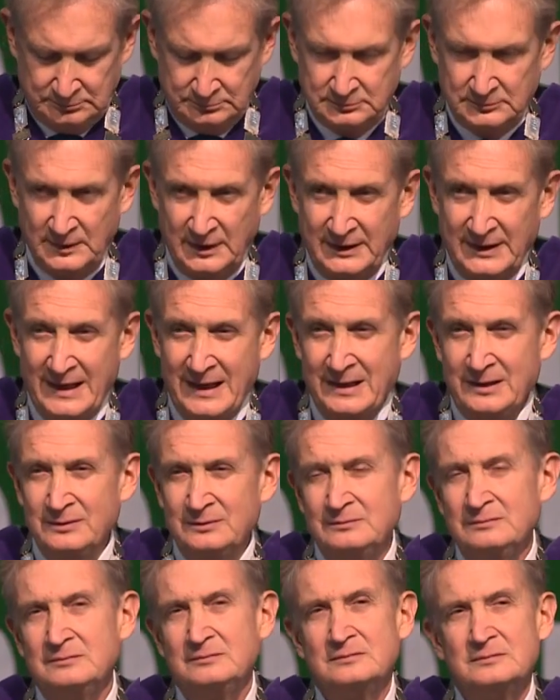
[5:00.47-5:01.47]
And then
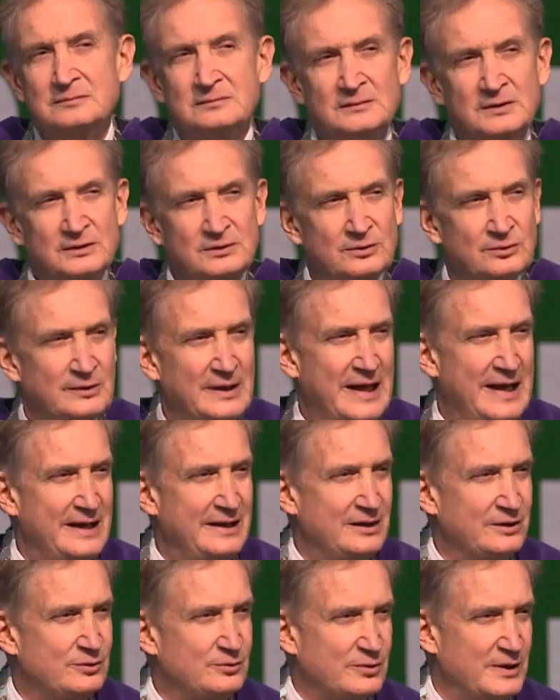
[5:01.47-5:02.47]
you do that
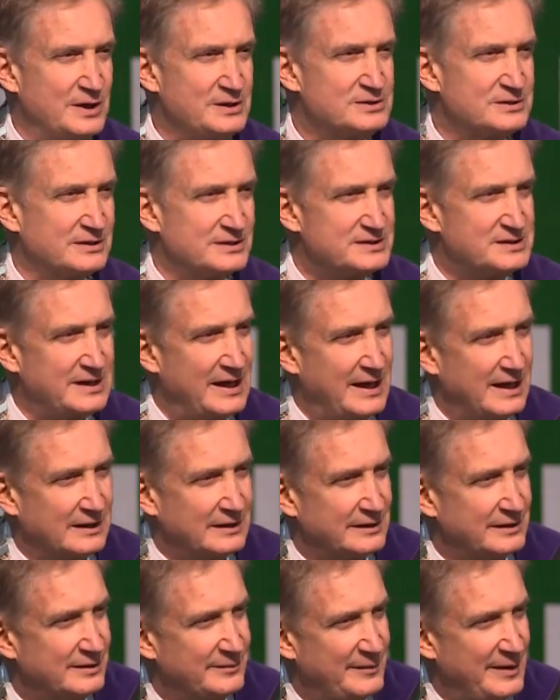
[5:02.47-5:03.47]
in Crush, LaSalle,
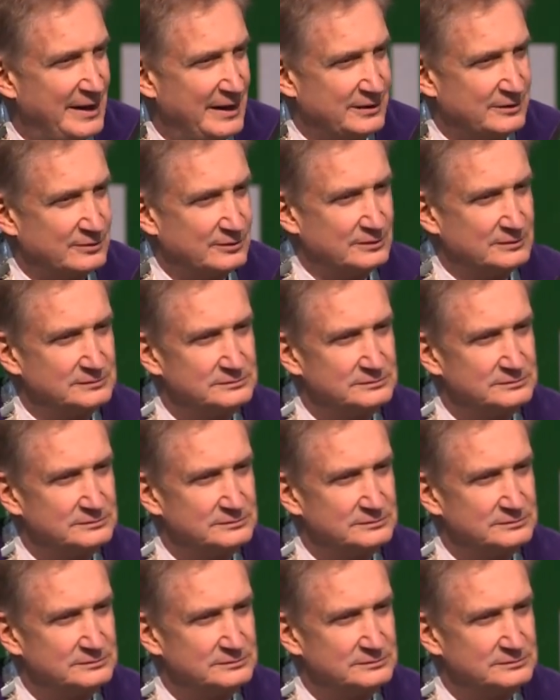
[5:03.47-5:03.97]
and Emmanuel.